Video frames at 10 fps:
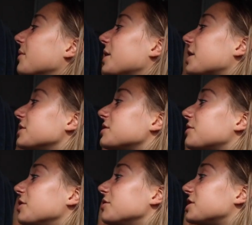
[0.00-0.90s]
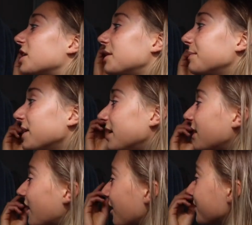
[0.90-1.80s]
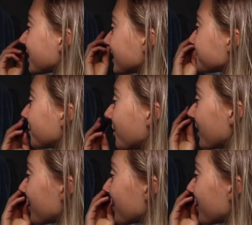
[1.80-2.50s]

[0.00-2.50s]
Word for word: we're looking to the future. Oh, and guess what?